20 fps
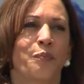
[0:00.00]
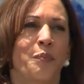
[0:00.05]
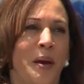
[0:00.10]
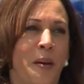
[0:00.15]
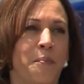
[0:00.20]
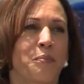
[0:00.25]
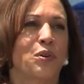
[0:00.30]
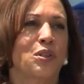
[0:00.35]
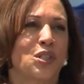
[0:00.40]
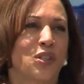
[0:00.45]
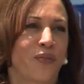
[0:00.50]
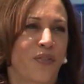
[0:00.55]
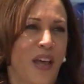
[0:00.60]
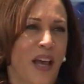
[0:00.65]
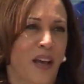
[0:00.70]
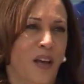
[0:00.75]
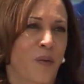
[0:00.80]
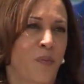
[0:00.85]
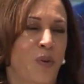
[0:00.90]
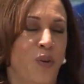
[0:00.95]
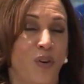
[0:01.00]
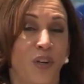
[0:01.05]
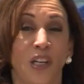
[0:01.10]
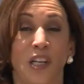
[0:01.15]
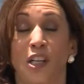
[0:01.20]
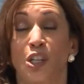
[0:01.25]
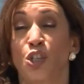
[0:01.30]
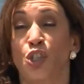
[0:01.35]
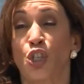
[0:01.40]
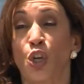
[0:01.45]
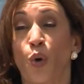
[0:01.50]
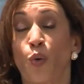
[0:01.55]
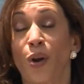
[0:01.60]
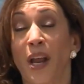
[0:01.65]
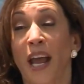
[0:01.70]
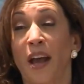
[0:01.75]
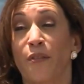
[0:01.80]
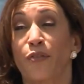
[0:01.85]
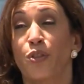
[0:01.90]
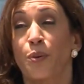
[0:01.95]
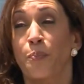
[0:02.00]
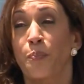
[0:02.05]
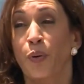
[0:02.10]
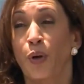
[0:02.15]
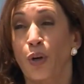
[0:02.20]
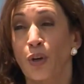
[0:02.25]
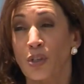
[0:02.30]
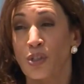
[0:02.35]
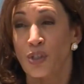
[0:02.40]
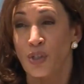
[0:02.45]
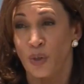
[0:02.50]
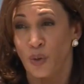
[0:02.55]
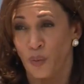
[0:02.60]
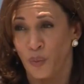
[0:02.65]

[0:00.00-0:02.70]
members of that community don't have the personal